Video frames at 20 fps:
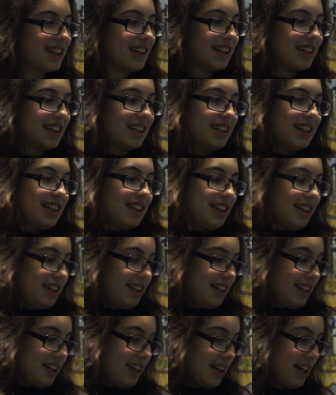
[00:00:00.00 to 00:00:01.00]

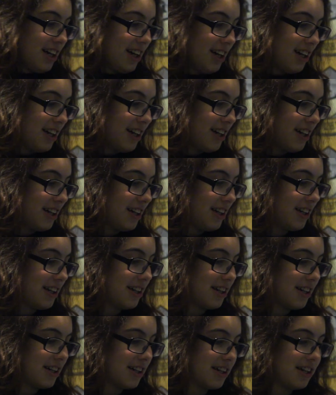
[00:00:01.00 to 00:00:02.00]

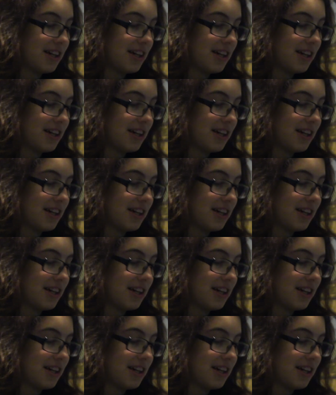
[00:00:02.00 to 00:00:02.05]
Nothing is said.